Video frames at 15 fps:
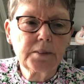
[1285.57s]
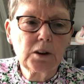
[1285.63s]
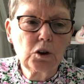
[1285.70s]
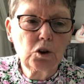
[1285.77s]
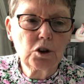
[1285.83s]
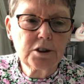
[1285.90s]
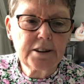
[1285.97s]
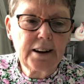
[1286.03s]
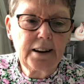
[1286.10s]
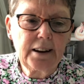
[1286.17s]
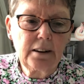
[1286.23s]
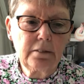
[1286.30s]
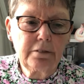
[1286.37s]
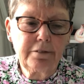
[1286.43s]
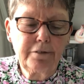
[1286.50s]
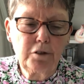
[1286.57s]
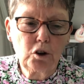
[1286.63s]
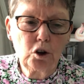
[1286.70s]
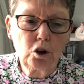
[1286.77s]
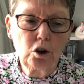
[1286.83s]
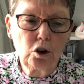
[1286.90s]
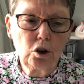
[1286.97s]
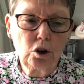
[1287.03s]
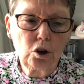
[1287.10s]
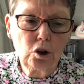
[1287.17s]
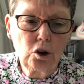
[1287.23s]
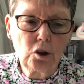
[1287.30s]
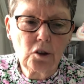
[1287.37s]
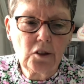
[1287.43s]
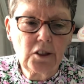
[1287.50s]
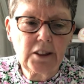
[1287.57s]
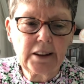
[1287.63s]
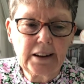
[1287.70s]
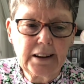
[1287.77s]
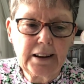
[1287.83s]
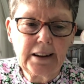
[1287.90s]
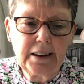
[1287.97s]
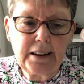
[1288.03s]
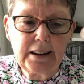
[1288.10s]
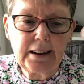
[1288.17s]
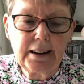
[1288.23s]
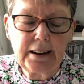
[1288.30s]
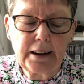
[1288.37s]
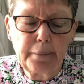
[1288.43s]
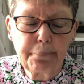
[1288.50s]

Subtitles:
cut out for the